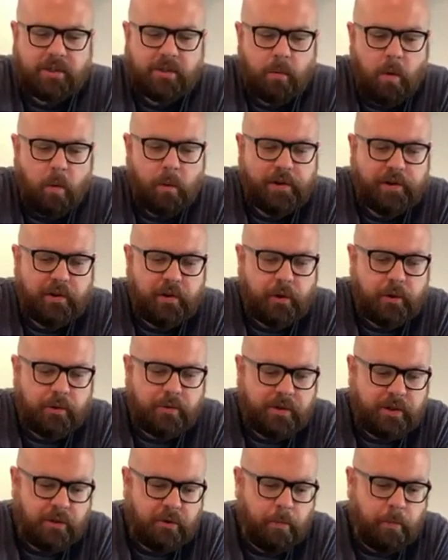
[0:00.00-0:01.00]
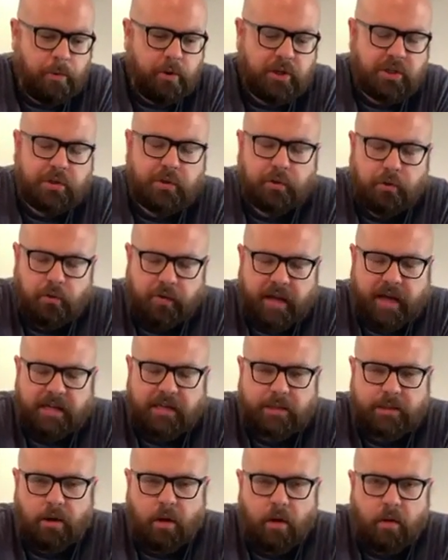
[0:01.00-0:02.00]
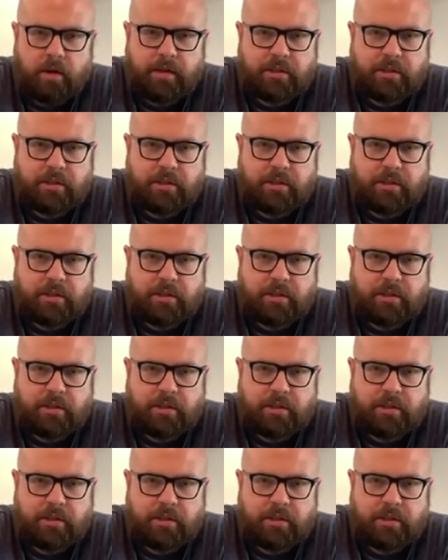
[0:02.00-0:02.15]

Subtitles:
So what we do to push through that stall